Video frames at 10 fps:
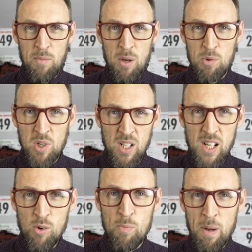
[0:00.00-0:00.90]
It was a
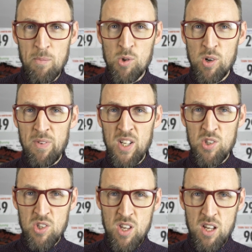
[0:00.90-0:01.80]
little bit more of a
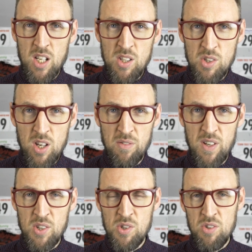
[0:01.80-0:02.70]
sturdy
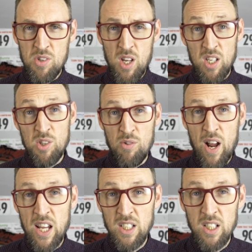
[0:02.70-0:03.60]
surface and sturdy
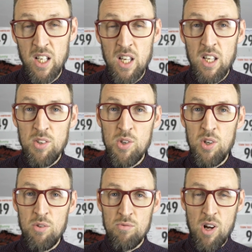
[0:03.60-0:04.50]
terrain
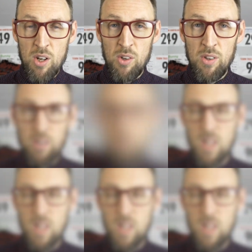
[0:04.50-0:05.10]
to run on.